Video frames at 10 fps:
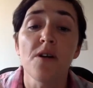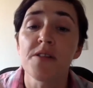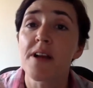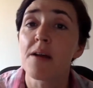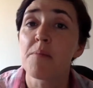on
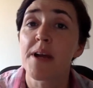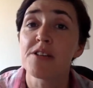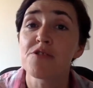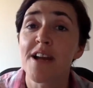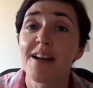the
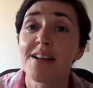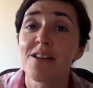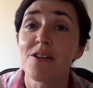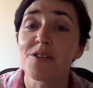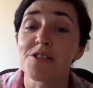campaign trail
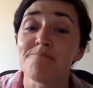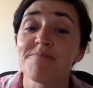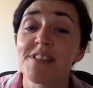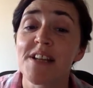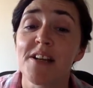in
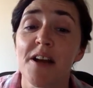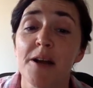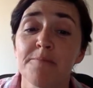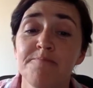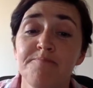Lewisham. Take care.